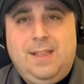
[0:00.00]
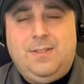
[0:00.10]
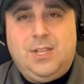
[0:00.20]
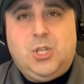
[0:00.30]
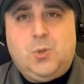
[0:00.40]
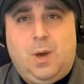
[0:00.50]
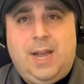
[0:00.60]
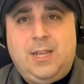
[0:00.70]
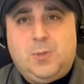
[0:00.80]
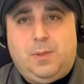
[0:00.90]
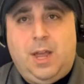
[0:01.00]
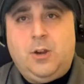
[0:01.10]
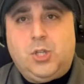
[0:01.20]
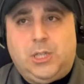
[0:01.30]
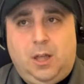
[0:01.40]
This is why his
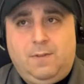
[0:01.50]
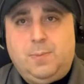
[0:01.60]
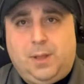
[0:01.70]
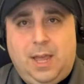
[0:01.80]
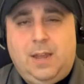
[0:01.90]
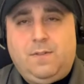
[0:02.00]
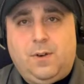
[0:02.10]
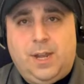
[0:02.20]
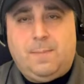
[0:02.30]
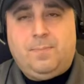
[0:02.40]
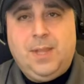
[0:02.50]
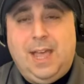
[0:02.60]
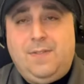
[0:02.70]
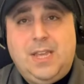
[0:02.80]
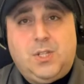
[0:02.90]
players loved playing for him,
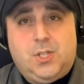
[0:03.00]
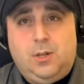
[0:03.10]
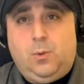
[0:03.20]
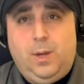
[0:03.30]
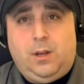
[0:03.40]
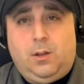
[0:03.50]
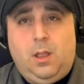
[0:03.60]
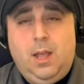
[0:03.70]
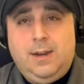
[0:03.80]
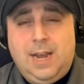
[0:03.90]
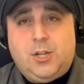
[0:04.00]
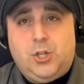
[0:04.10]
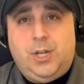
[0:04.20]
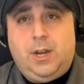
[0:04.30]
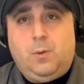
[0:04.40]
and they still will
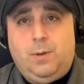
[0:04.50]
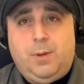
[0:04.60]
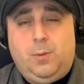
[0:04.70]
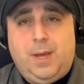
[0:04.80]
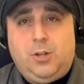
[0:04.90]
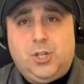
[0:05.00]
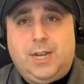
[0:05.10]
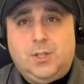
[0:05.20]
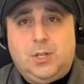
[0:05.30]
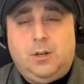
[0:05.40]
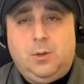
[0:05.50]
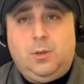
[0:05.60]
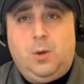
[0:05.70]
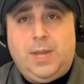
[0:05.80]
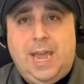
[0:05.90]
next year when Bill Belichick is in a new
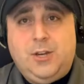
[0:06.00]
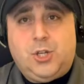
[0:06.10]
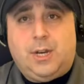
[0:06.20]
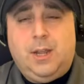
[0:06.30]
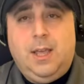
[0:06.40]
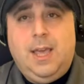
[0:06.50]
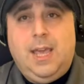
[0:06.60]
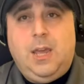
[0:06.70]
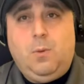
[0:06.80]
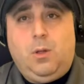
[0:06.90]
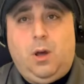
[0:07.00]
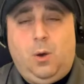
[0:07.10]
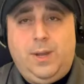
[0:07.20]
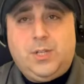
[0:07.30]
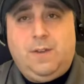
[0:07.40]
location. He will
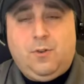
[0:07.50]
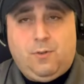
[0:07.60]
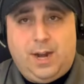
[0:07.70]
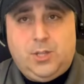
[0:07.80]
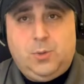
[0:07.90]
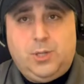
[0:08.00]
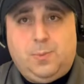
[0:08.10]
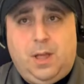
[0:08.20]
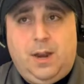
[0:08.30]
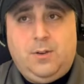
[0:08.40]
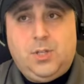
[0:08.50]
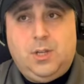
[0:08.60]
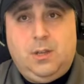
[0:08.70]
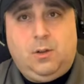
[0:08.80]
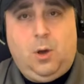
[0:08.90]
always give credit to his players,
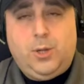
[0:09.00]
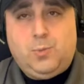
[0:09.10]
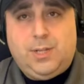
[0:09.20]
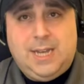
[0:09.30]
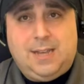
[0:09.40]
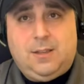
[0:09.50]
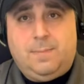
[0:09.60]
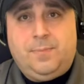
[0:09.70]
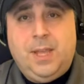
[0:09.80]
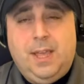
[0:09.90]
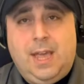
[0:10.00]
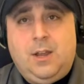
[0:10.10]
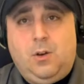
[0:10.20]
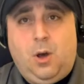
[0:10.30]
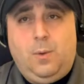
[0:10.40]
he'll always protect them, and
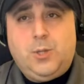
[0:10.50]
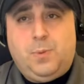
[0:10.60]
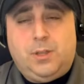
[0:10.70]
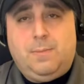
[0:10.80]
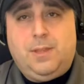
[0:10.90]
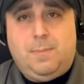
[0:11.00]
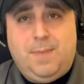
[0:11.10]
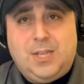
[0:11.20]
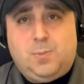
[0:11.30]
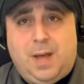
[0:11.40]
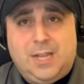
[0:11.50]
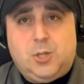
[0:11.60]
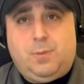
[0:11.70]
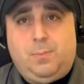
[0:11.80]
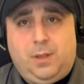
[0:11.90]
he'll always put them in the best
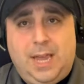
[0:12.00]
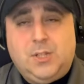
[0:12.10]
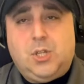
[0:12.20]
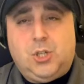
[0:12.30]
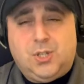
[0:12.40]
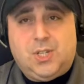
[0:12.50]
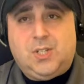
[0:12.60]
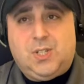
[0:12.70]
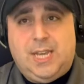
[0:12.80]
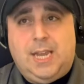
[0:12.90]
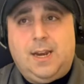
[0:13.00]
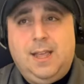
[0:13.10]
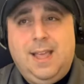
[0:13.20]
possible place to succeed.